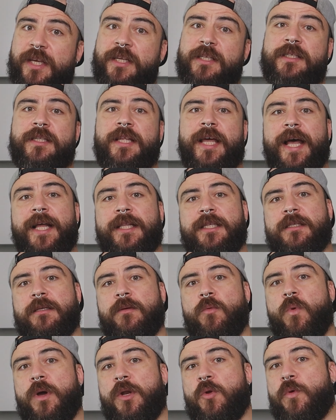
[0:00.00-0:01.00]
is that
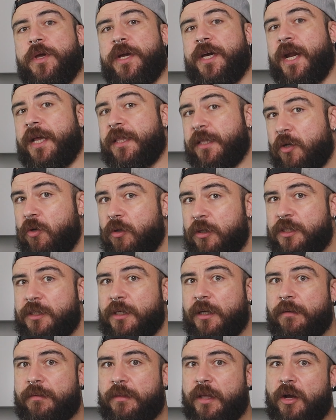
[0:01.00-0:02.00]
when we grind
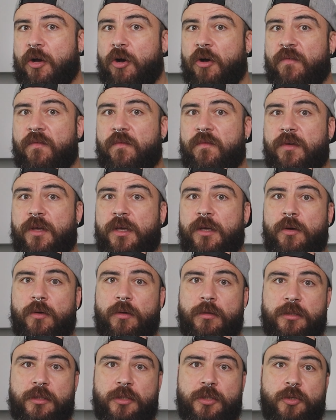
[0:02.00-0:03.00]
coarser, the coffee
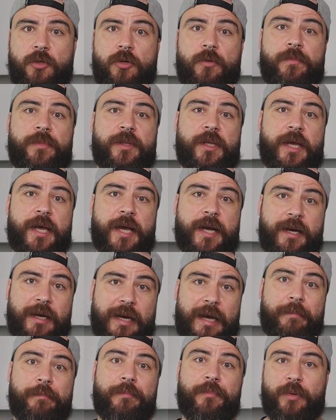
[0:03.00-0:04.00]
also
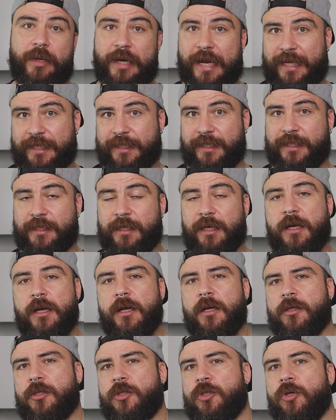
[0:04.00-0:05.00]
clump less.
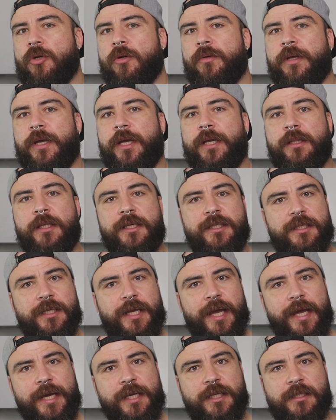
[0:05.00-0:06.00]
So in this
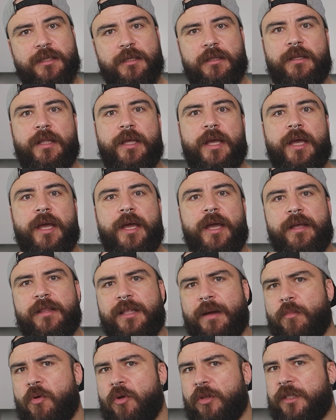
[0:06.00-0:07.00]
case, the
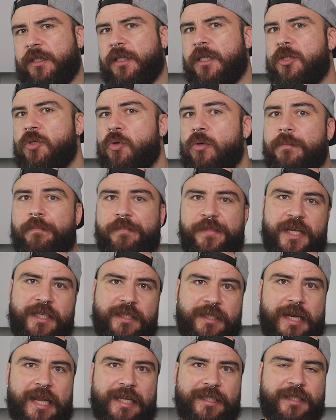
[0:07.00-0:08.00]
WDT tool
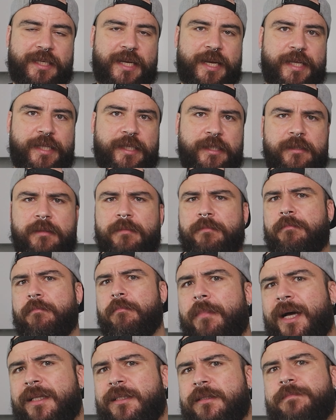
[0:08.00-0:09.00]
is less needed,
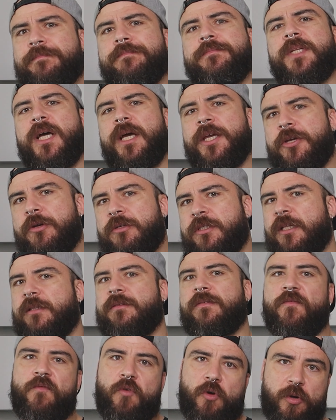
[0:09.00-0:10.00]
but I use
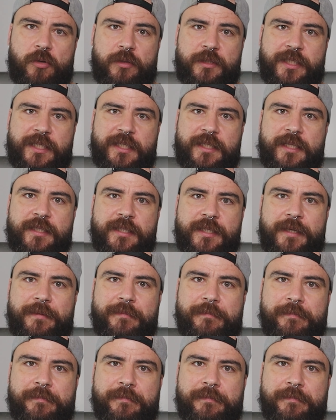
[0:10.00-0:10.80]
it for consistency.